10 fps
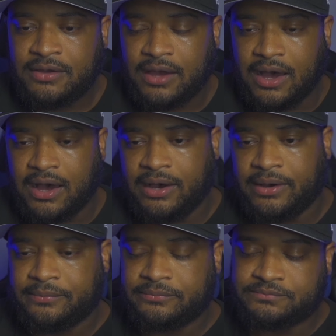
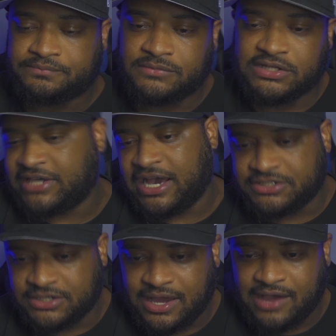
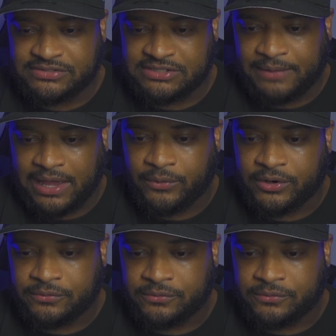Natasha, obviously Black Widow,